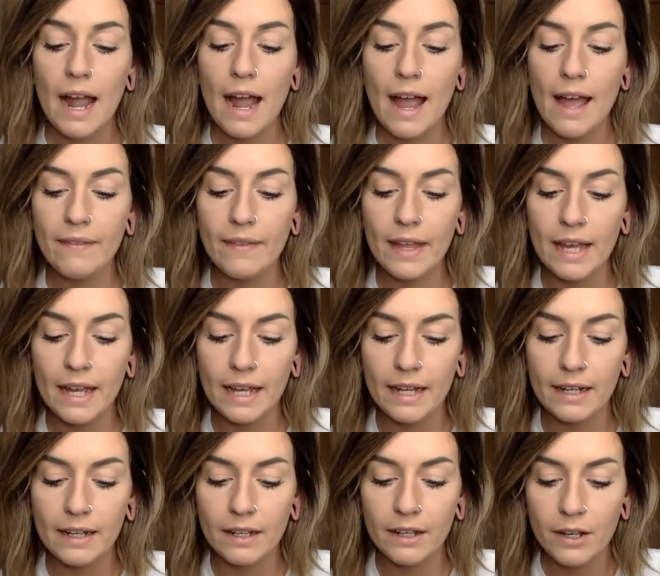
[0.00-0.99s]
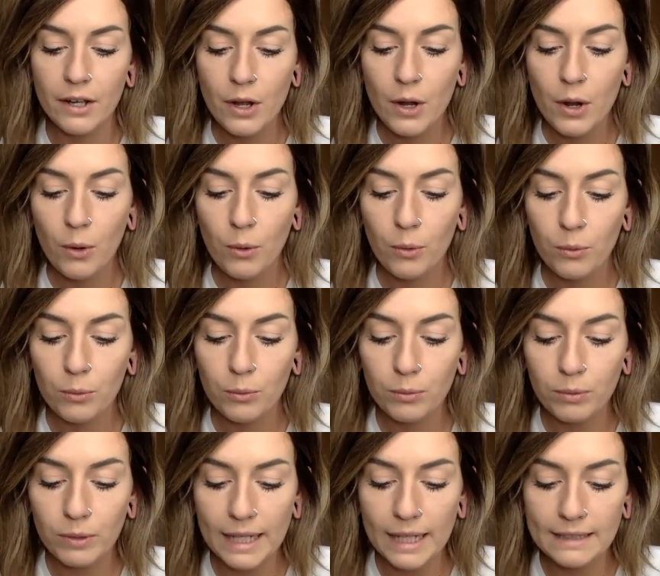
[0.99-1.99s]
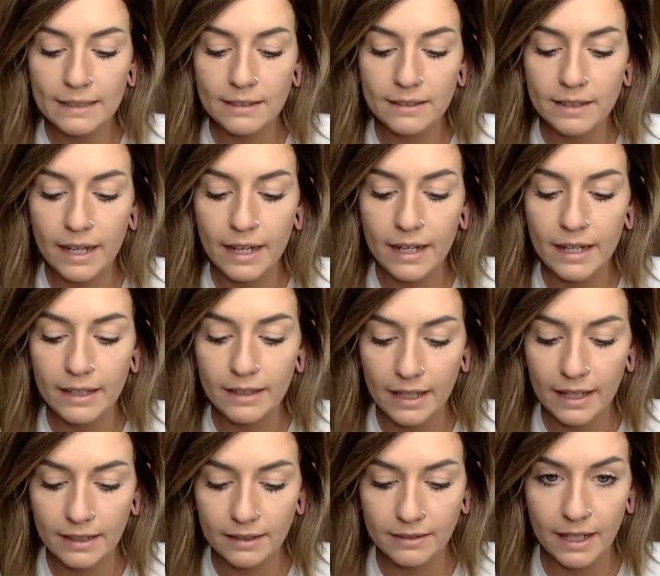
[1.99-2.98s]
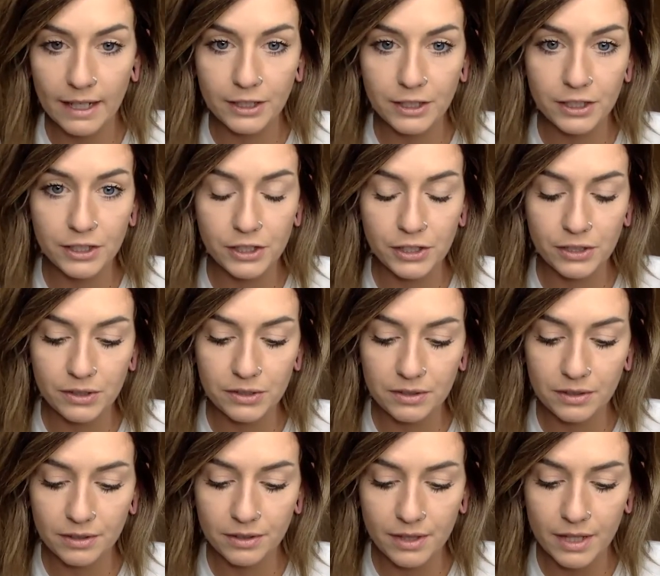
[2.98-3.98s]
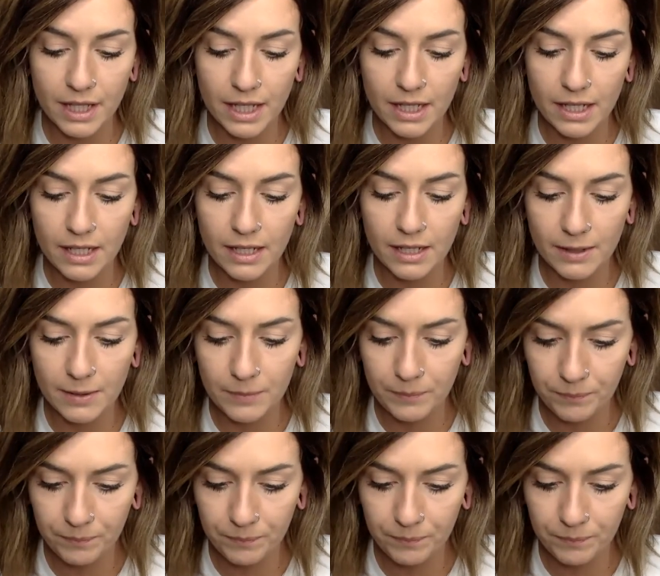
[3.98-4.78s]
And then let's say they decided to choose the